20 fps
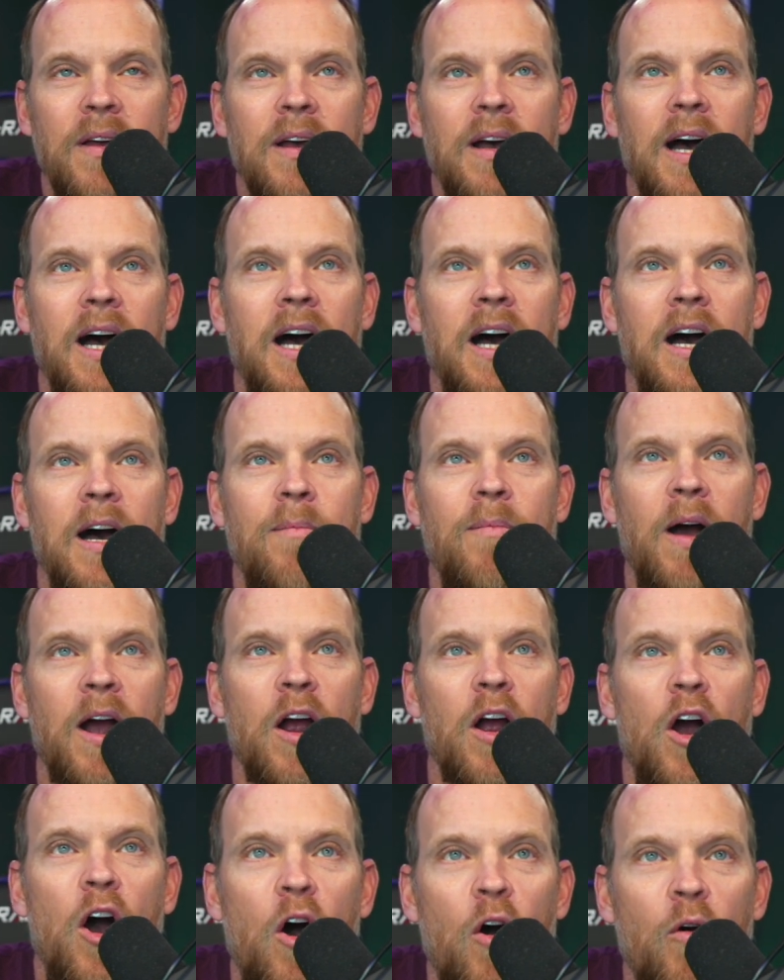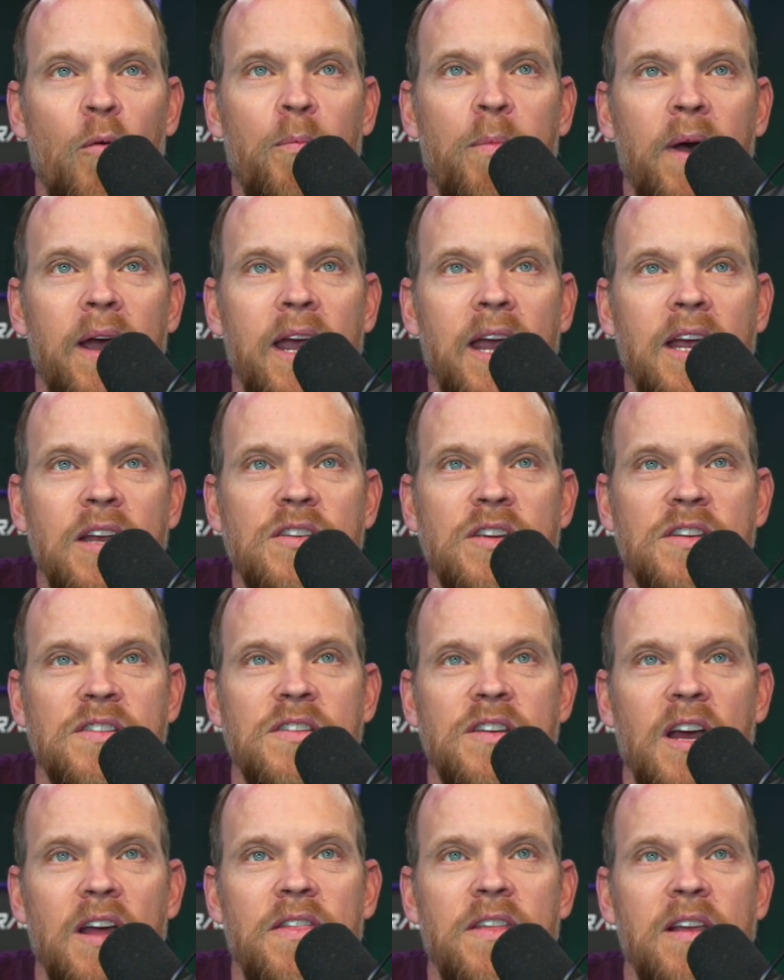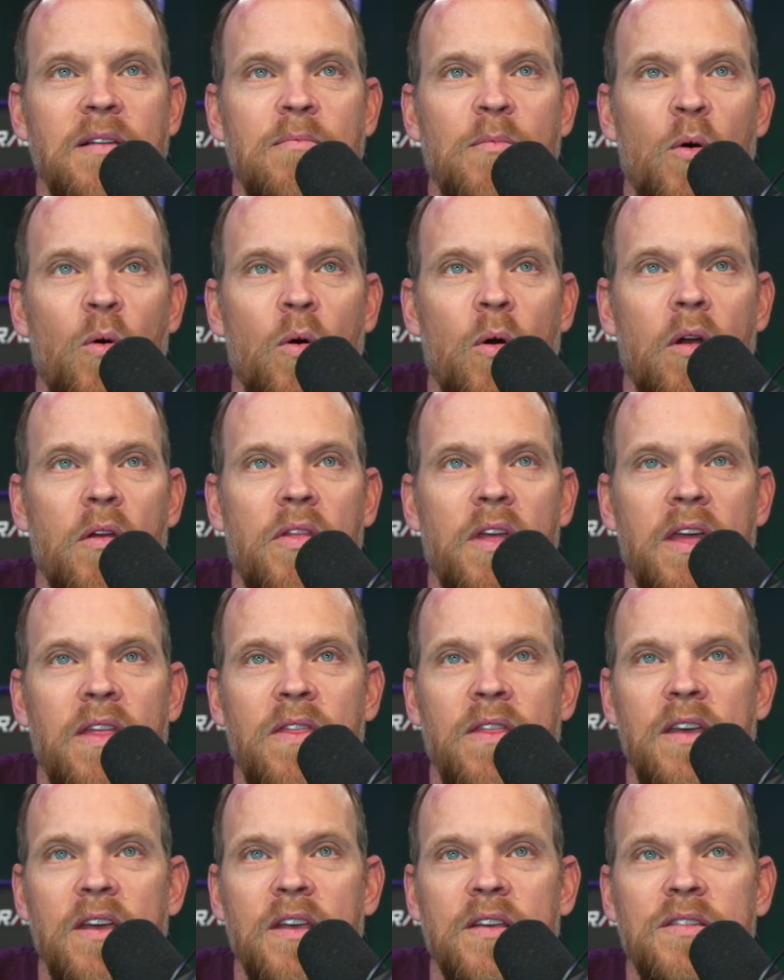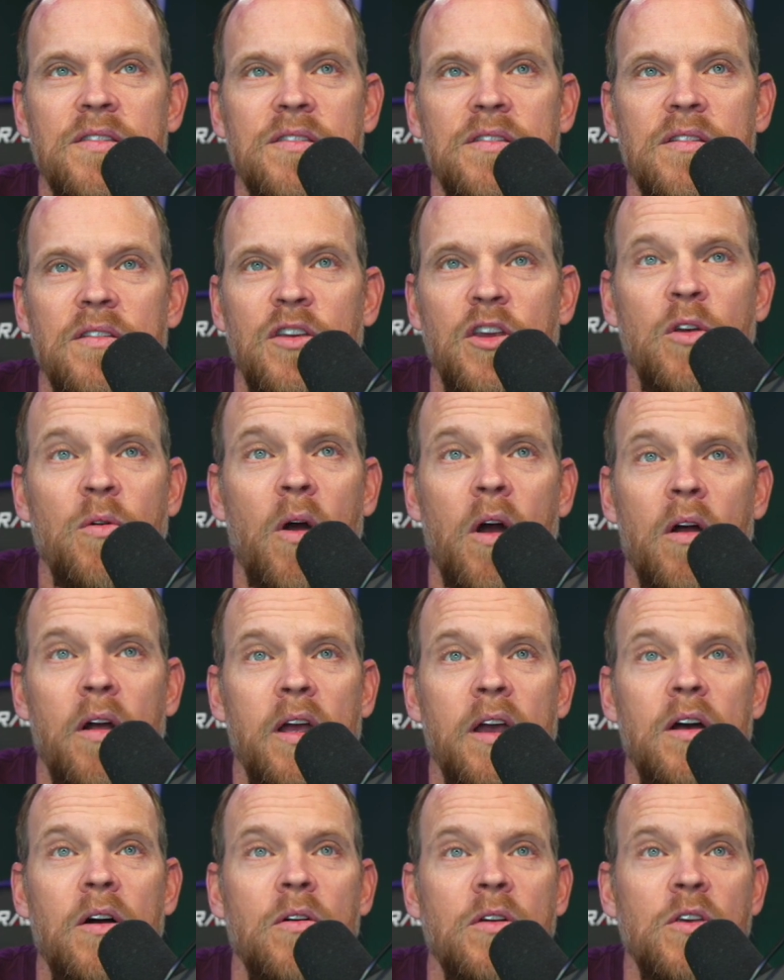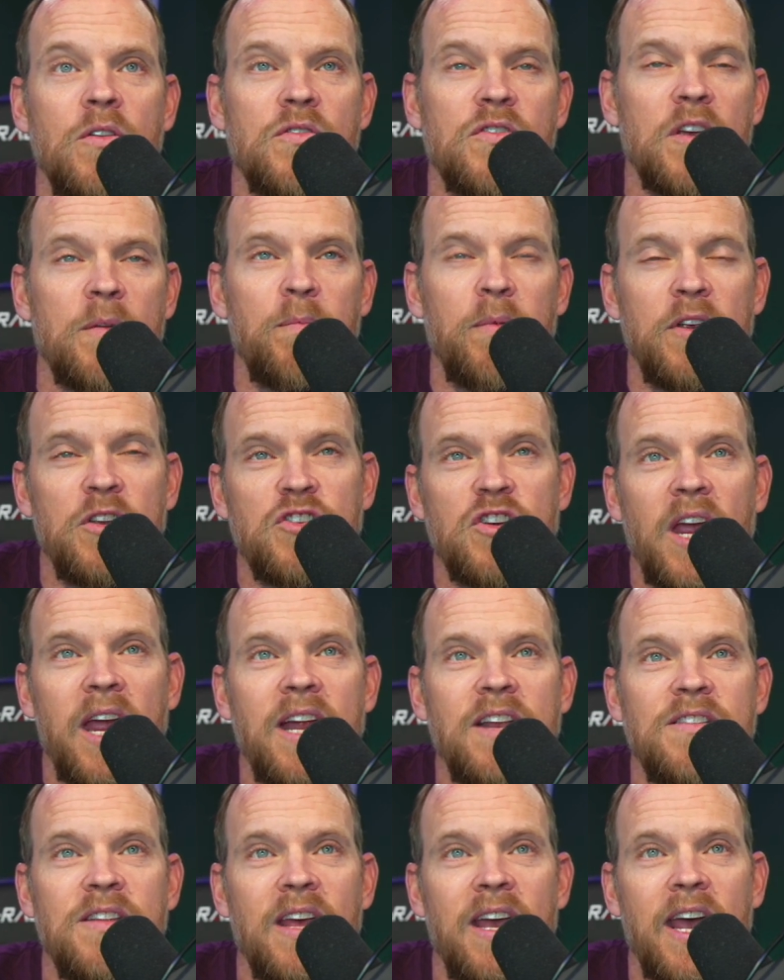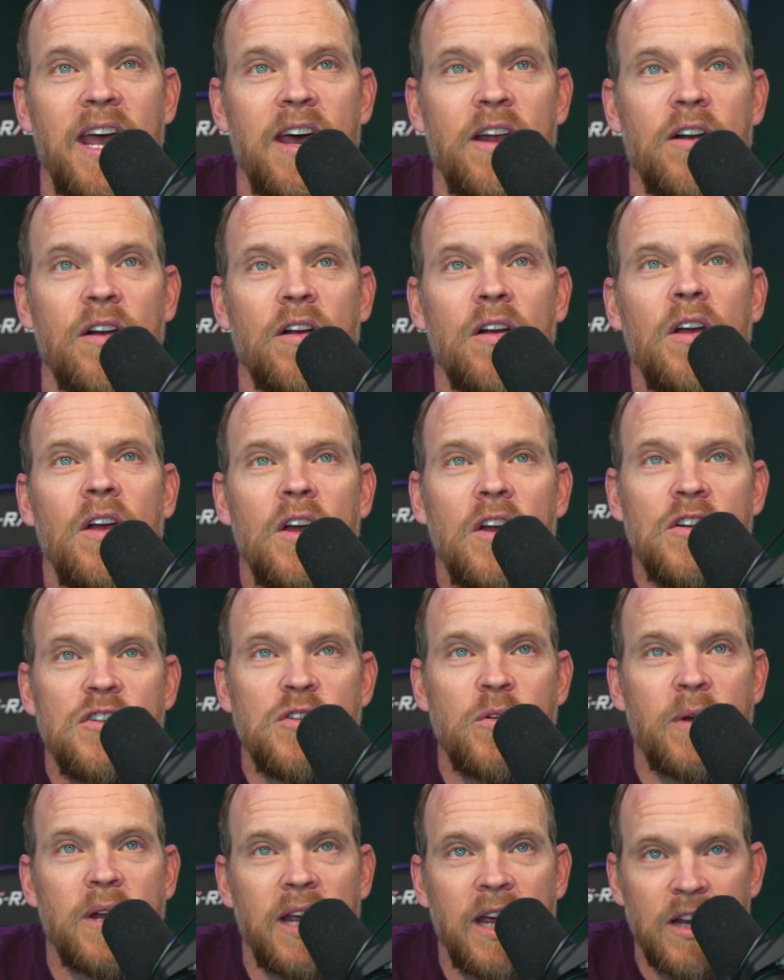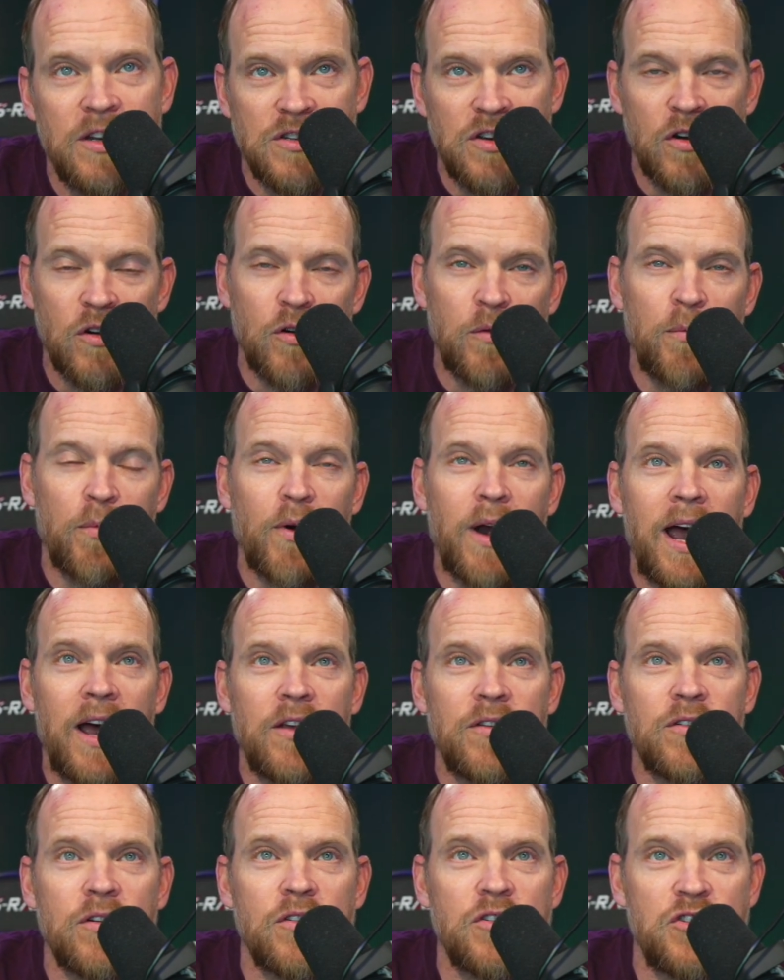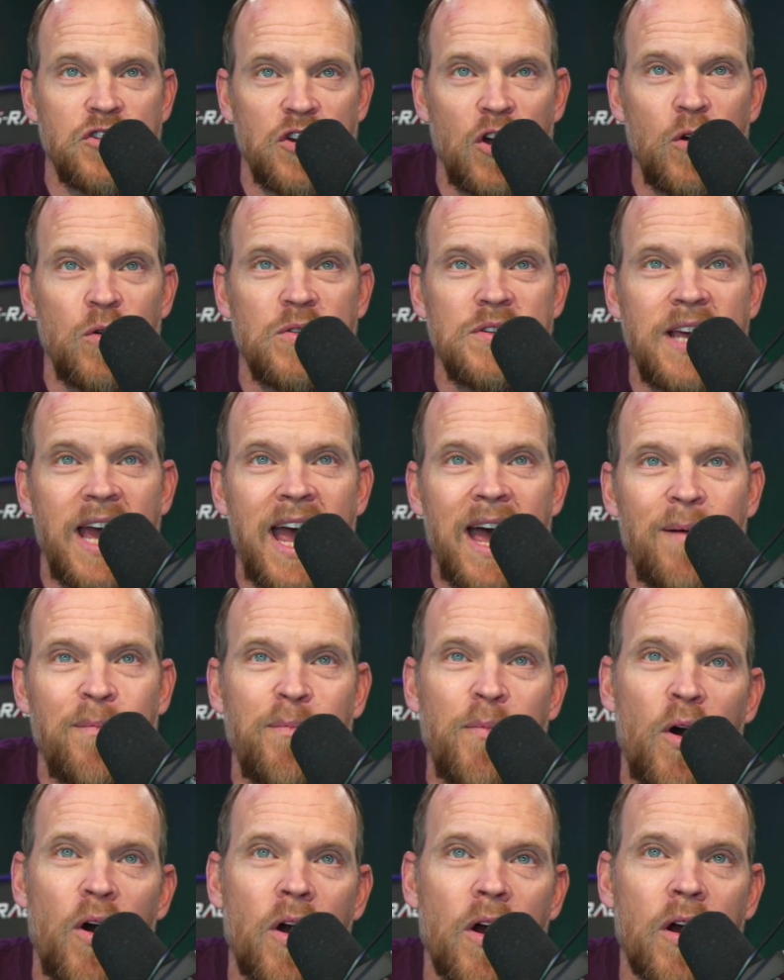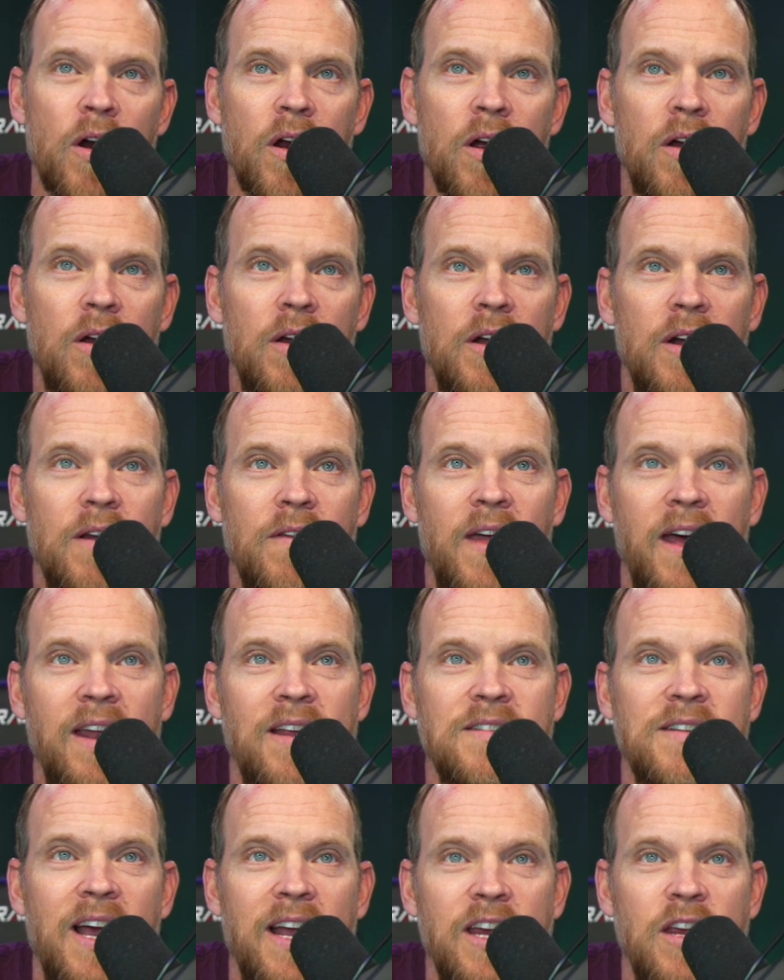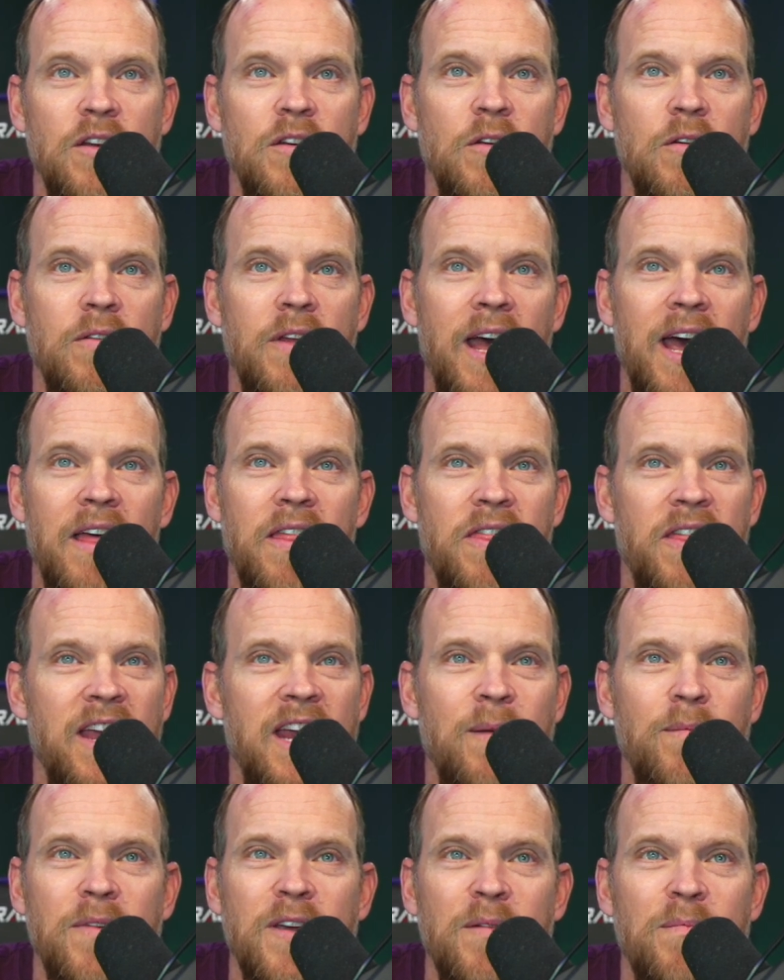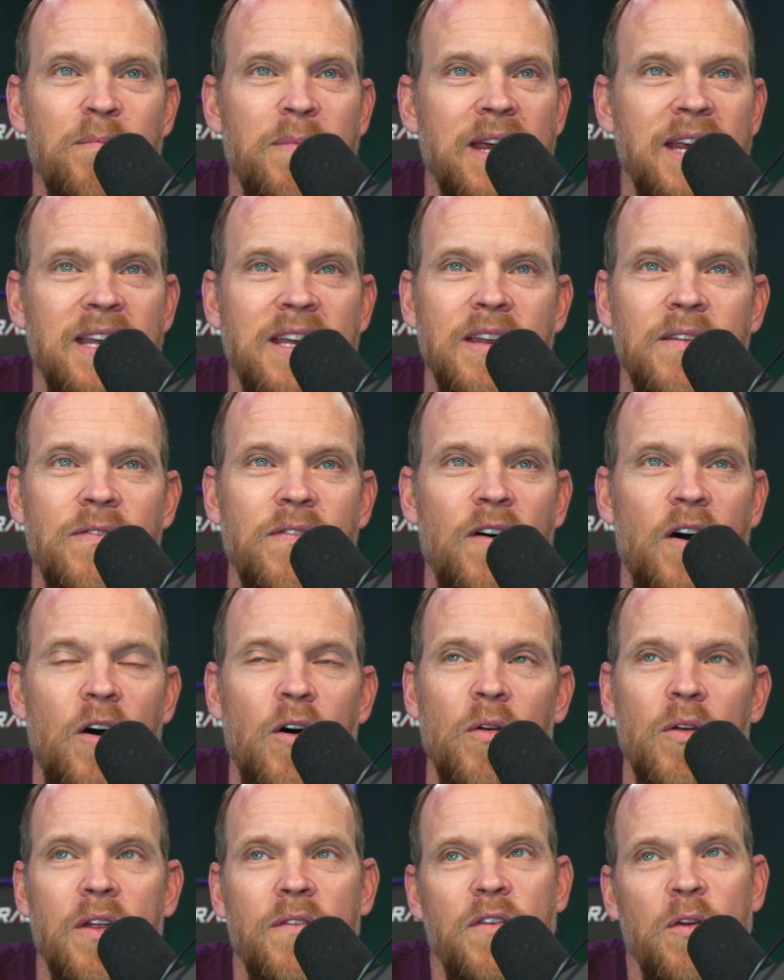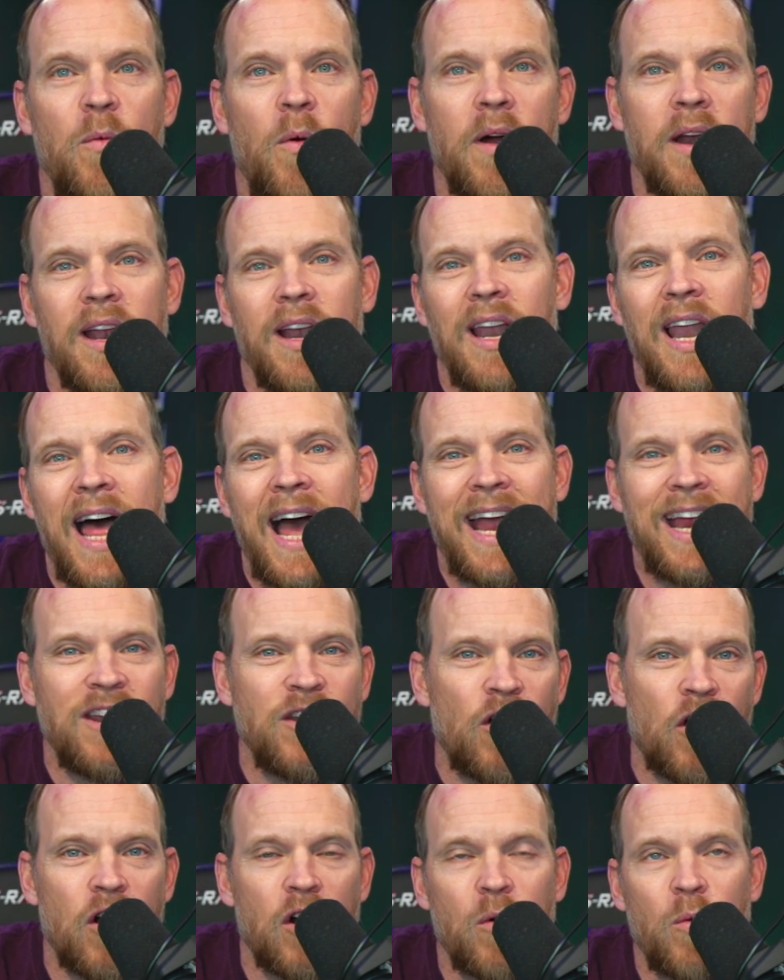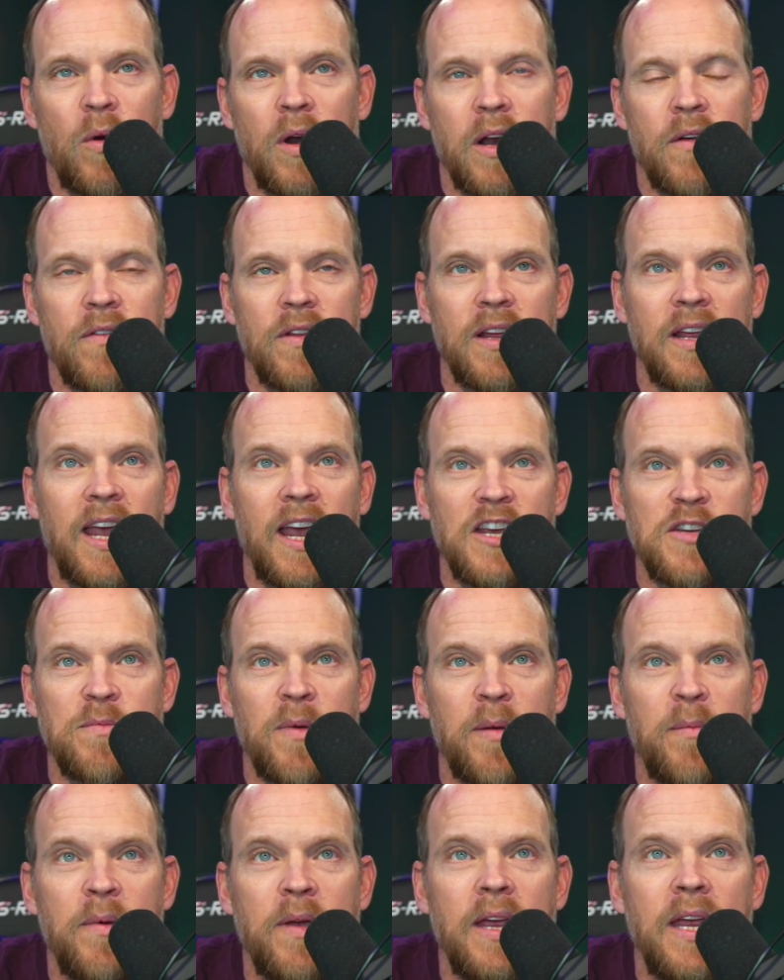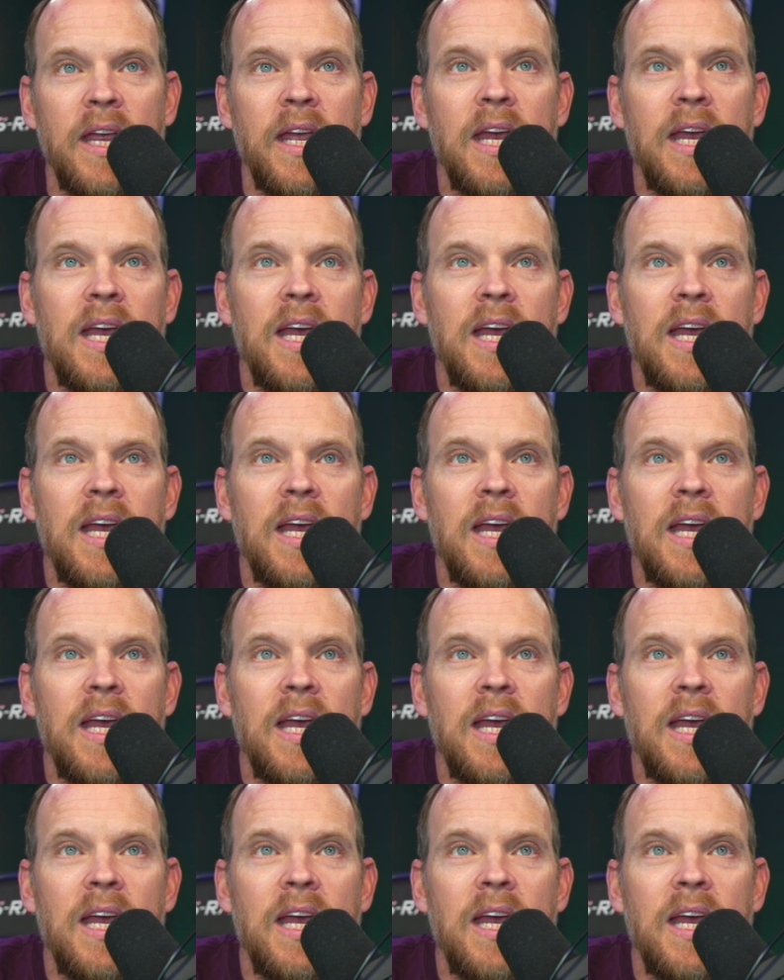Our homepage is nothing more than this URL. You simply change the header to an internal browser show tab bar. That is how you do that. Theme can be default if you want it light, dark, whatever the case may be.